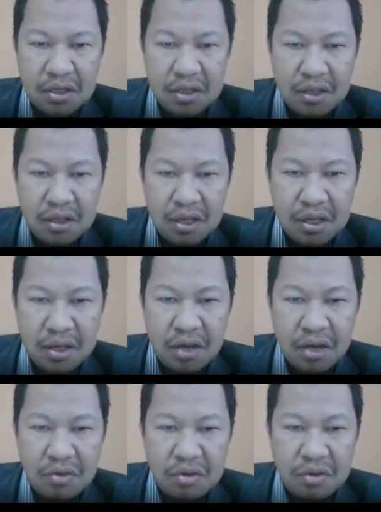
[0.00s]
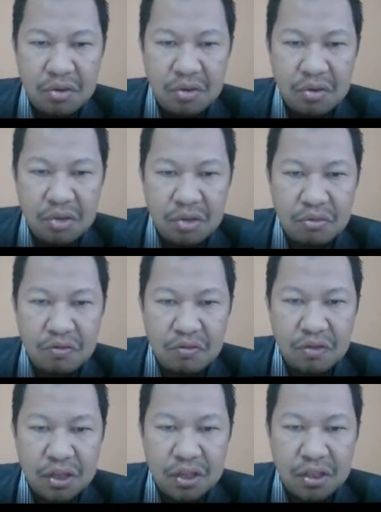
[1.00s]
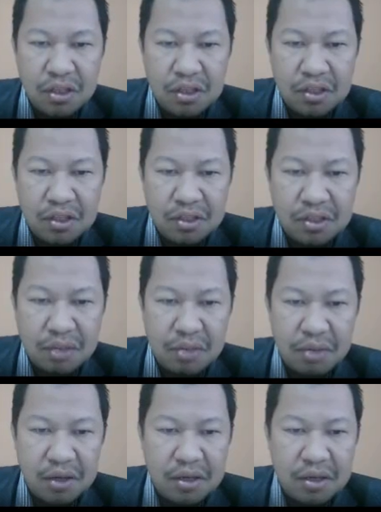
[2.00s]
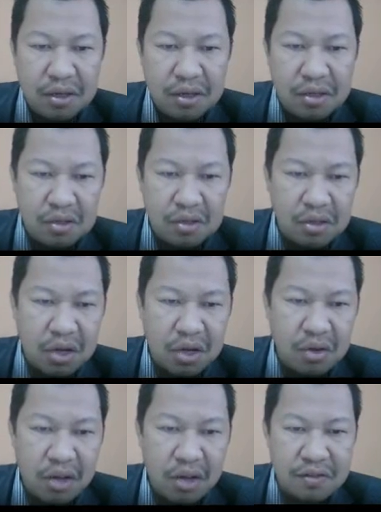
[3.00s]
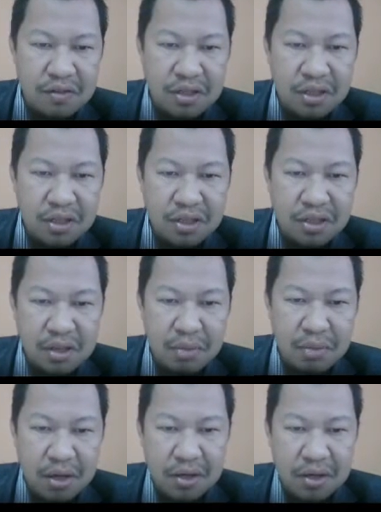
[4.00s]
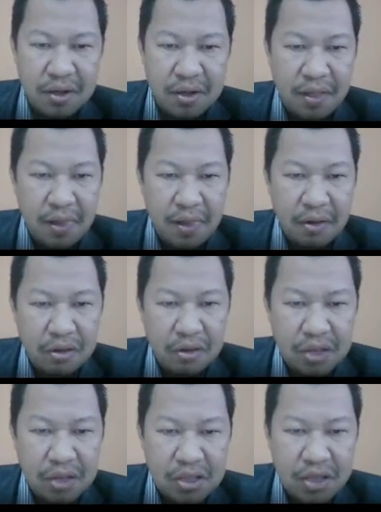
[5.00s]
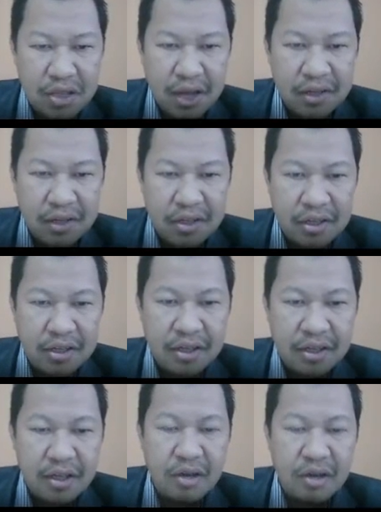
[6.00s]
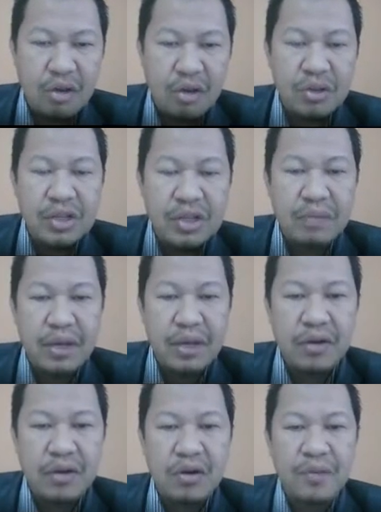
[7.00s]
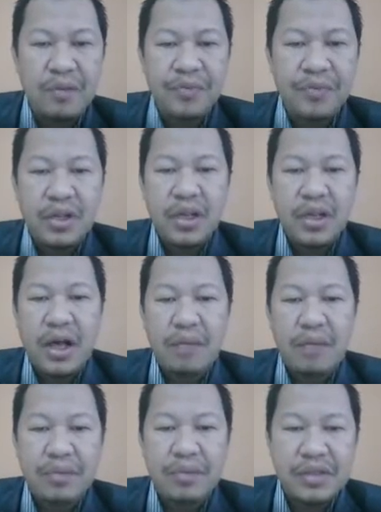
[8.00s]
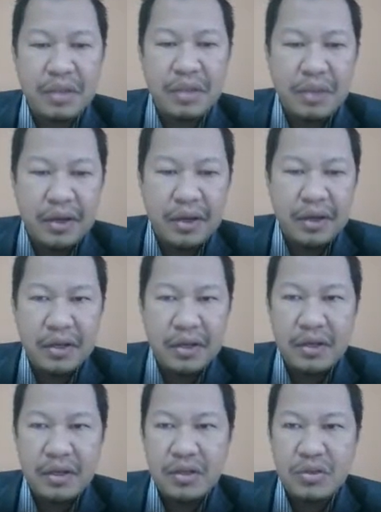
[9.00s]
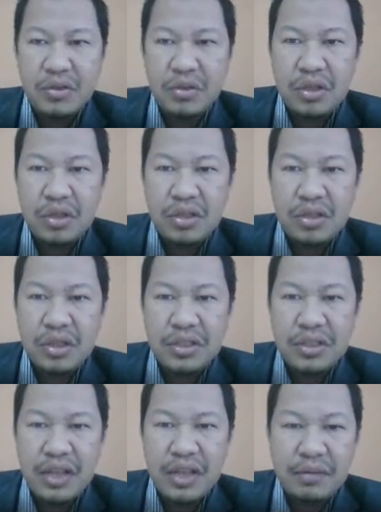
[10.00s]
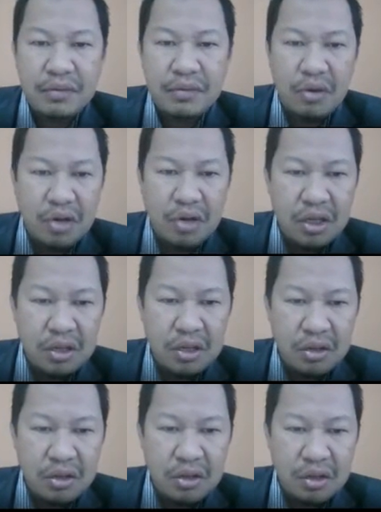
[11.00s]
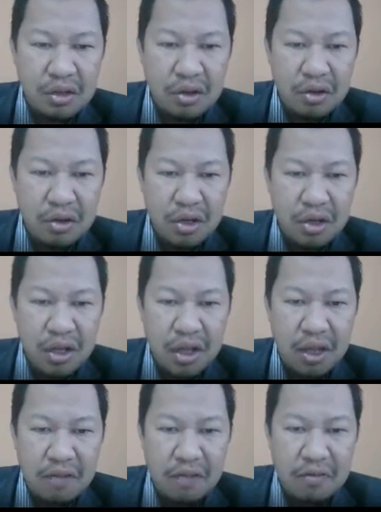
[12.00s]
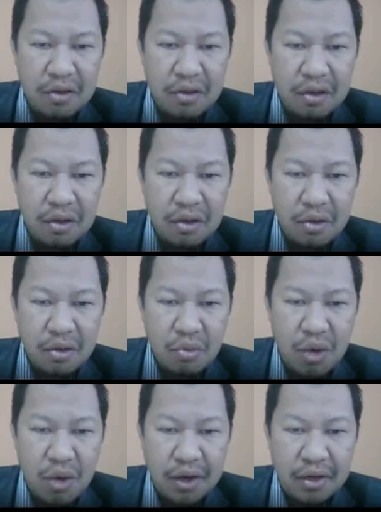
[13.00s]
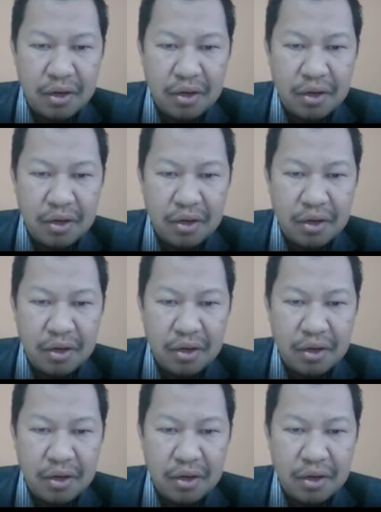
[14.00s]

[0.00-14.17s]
then now you remove another sideband. So now you have single sideband. Contains either lower sideband or upper sideband. So this type only have one